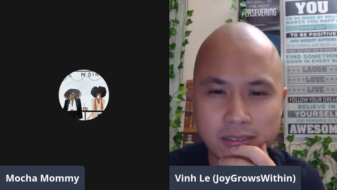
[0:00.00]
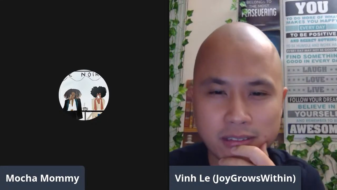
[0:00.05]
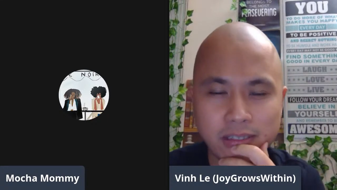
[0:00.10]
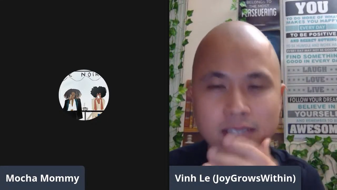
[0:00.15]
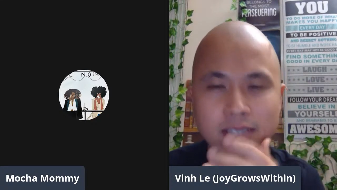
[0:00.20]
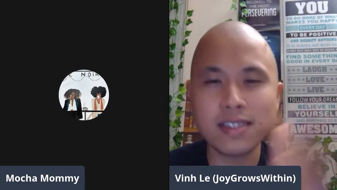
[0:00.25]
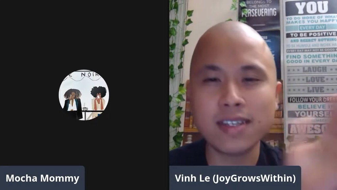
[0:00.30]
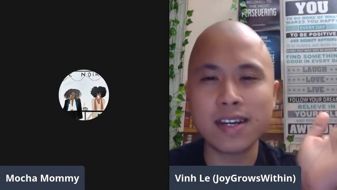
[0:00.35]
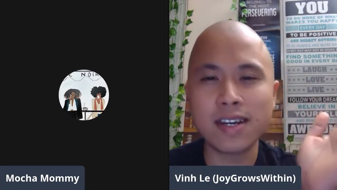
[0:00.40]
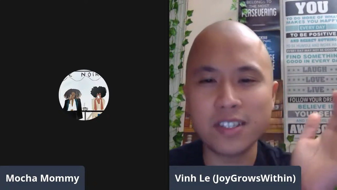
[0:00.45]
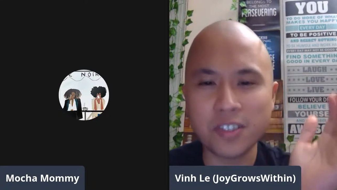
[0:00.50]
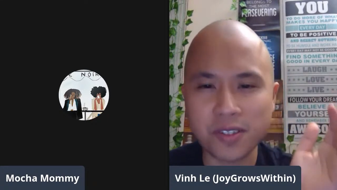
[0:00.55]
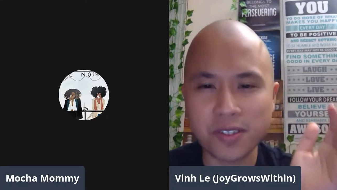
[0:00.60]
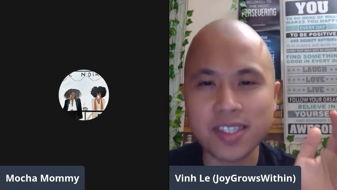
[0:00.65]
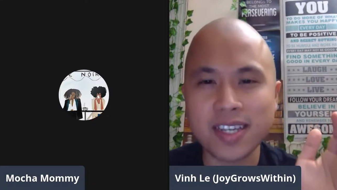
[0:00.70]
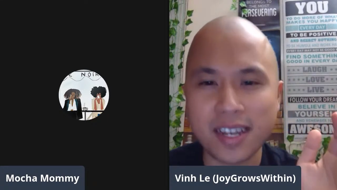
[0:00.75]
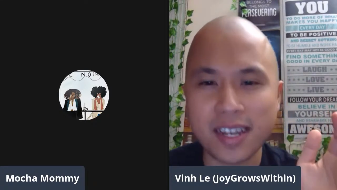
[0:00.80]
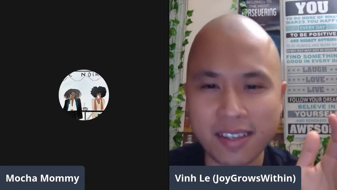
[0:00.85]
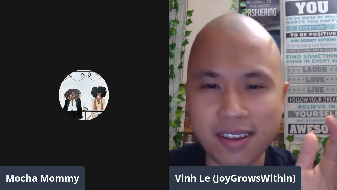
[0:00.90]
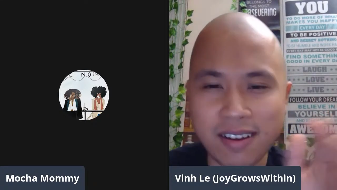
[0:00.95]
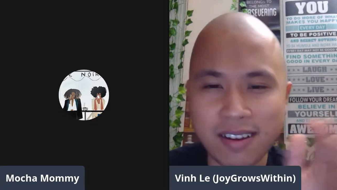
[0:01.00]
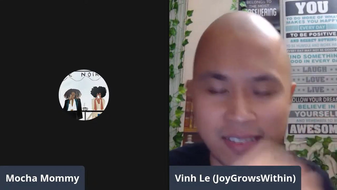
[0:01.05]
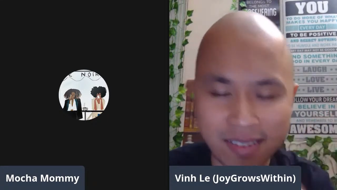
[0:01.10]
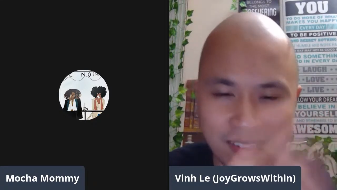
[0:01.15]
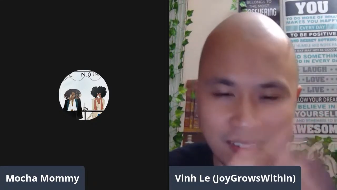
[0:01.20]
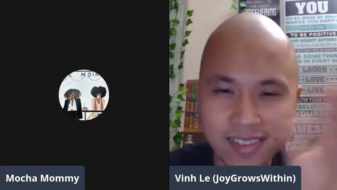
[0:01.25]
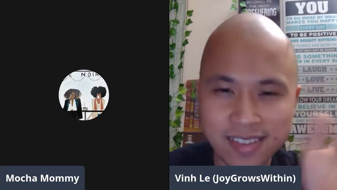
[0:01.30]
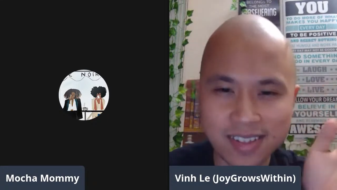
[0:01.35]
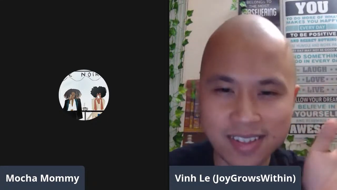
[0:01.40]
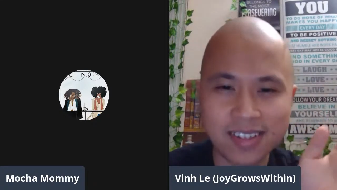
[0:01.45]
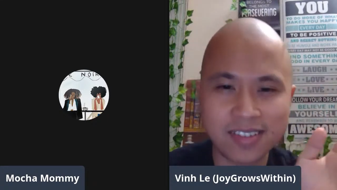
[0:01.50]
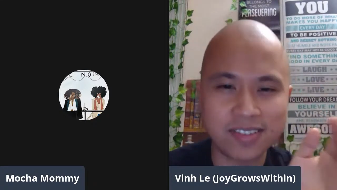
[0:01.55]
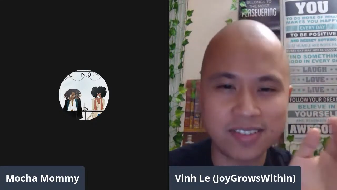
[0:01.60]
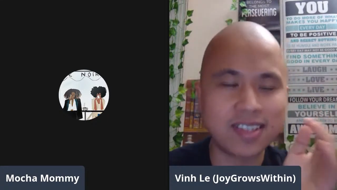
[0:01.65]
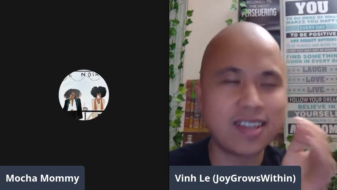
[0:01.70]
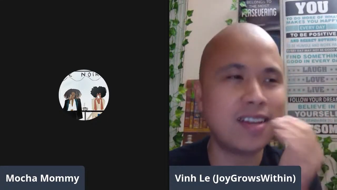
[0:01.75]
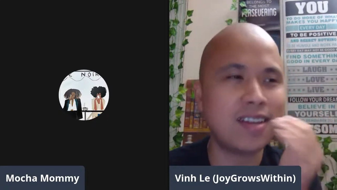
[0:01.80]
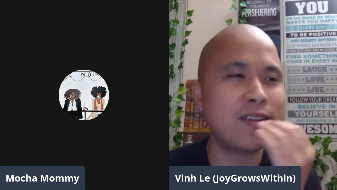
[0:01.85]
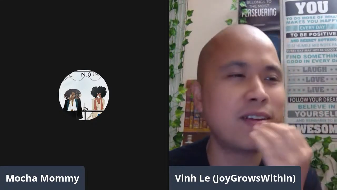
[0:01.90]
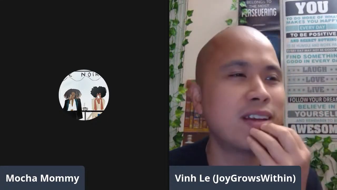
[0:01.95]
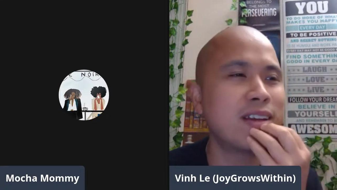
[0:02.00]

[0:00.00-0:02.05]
This is in the countryside, y'all. This is in the countryside.